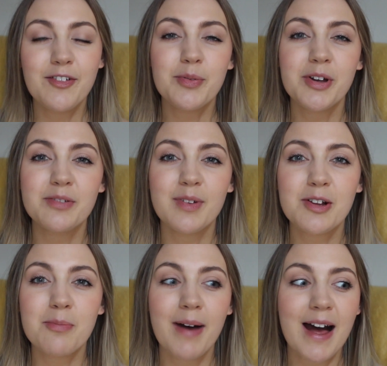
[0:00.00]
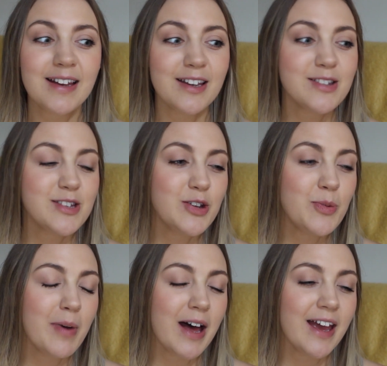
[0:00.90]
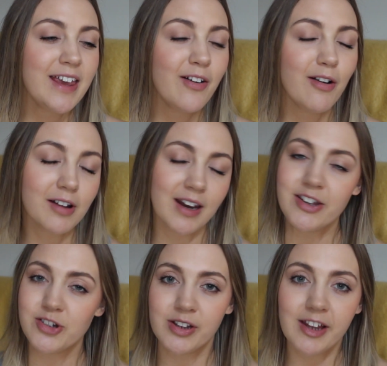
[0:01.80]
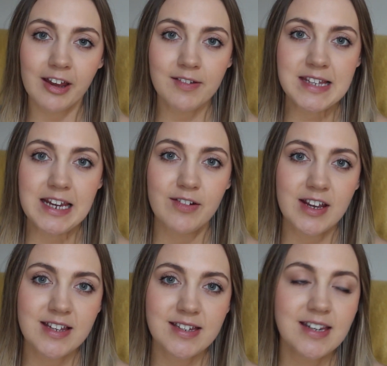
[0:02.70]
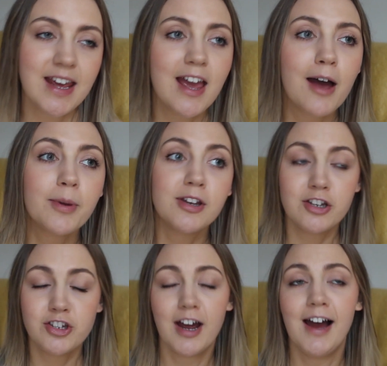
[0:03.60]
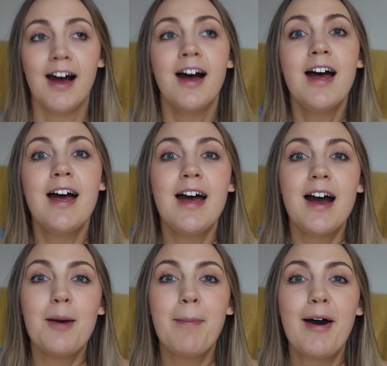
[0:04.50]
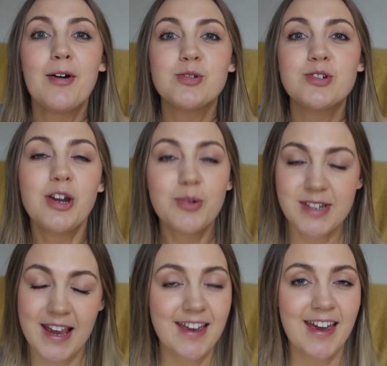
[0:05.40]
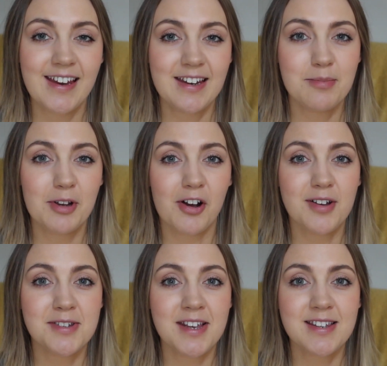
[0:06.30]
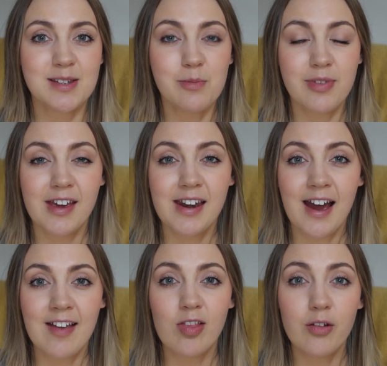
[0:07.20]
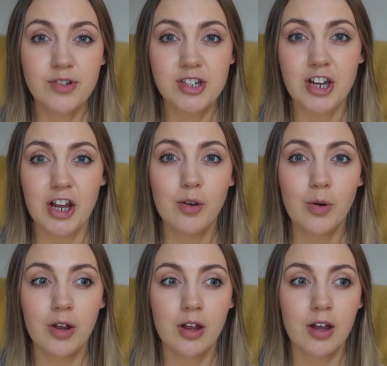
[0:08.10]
everyone, welcome back to my Organise Your Life series. Today I'm going to chat about note taking because it's something I love to do